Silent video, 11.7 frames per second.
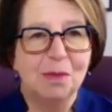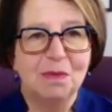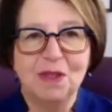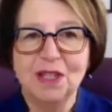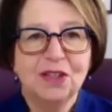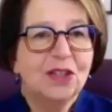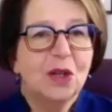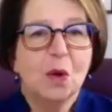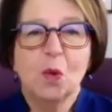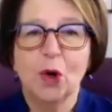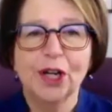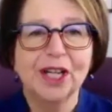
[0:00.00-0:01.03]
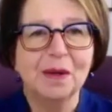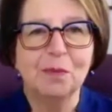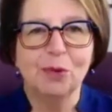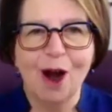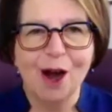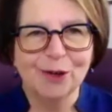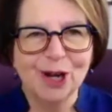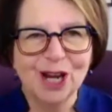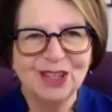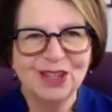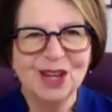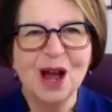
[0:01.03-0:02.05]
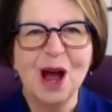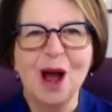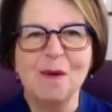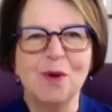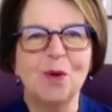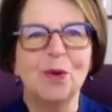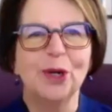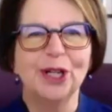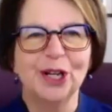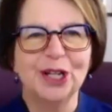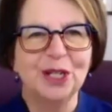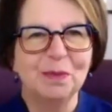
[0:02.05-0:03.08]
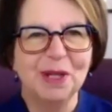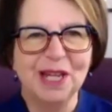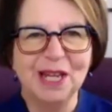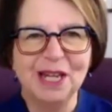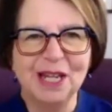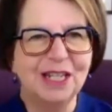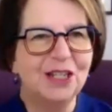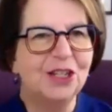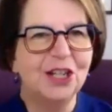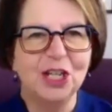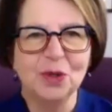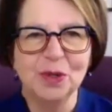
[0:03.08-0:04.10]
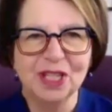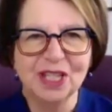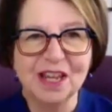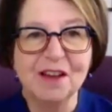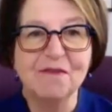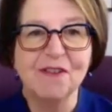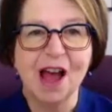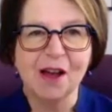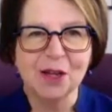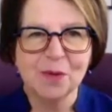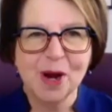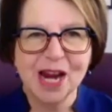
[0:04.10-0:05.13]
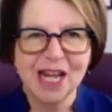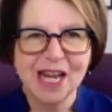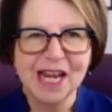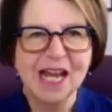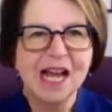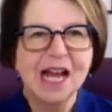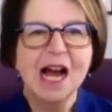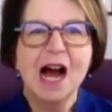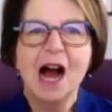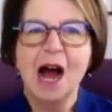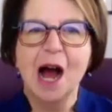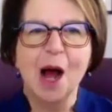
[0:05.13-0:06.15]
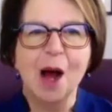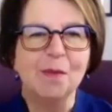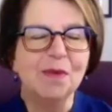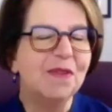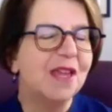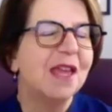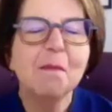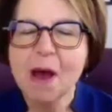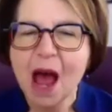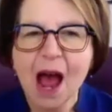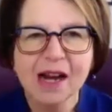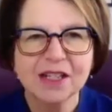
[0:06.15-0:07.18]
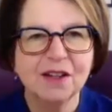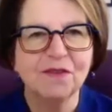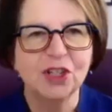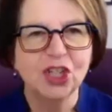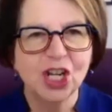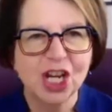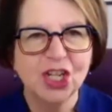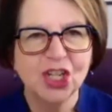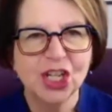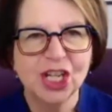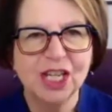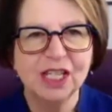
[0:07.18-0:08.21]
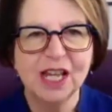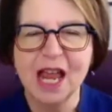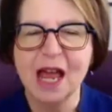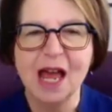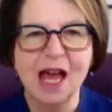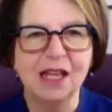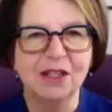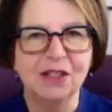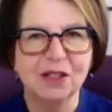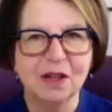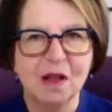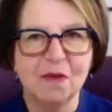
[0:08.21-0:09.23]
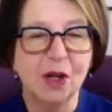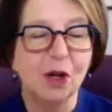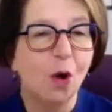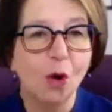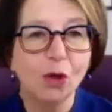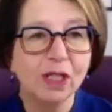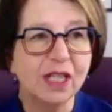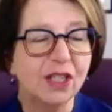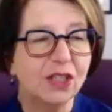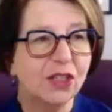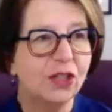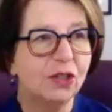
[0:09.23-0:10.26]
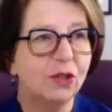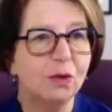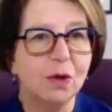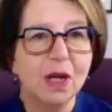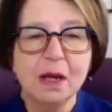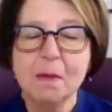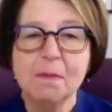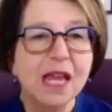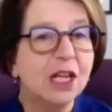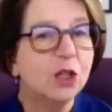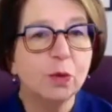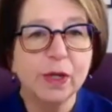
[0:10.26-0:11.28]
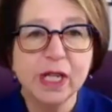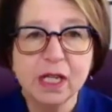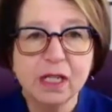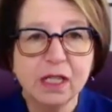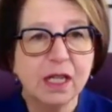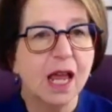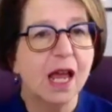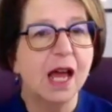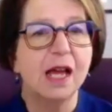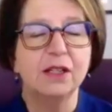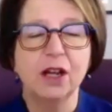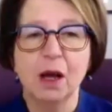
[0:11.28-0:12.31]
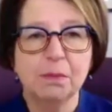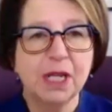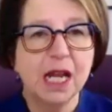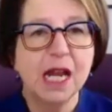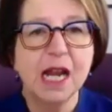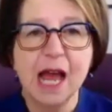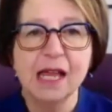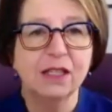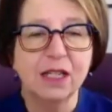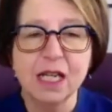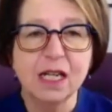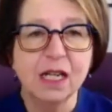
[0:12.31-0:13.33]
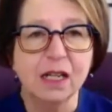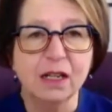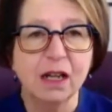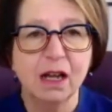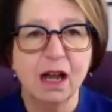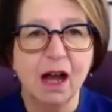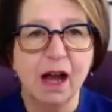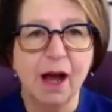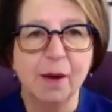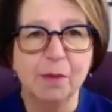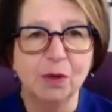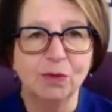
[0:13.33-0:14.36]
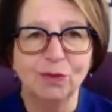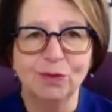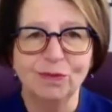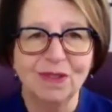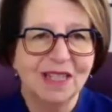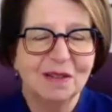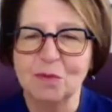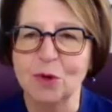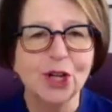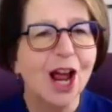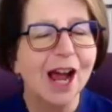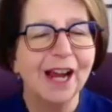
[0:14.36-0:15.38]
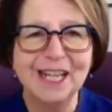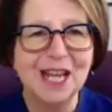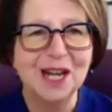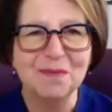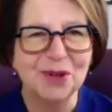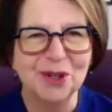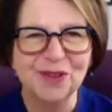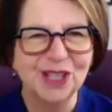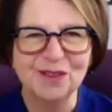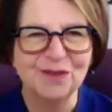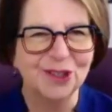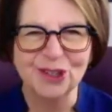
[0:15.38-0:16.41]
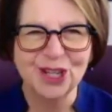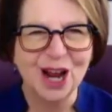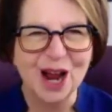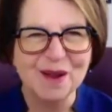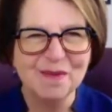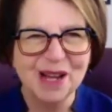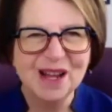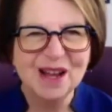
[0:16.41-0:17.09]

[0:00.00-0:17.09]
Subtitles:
this is a work in progress. We're going to be continuously evaluating the impact of the changes, and the goal is to make tweaks and update as needed. We're not going to get it perfect the first time,